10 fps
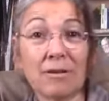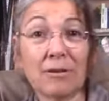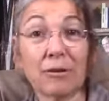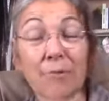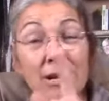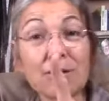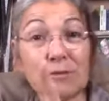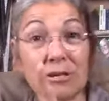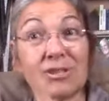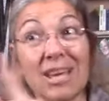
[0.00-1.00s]
Now, the great news
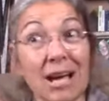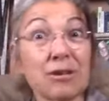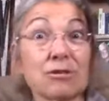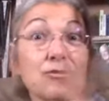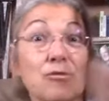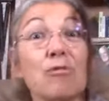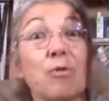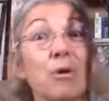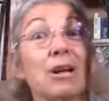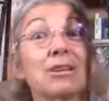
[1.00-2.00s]
is they actually saw what
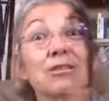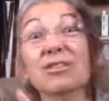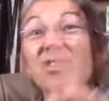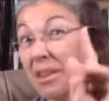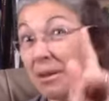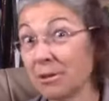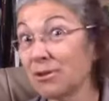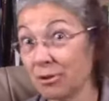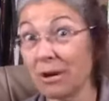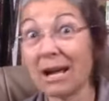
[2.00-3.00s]
Rodney did. So that means
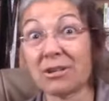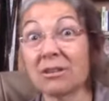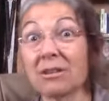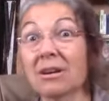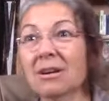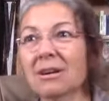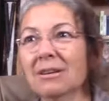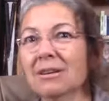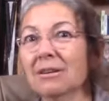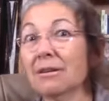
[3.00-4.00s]
they're actually
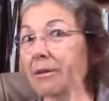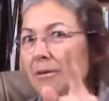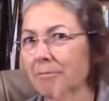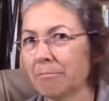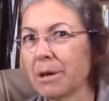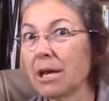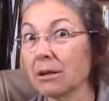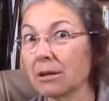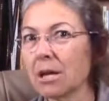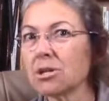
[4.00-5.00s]
paying
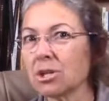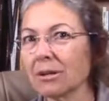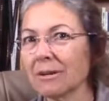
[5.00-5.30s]
attention.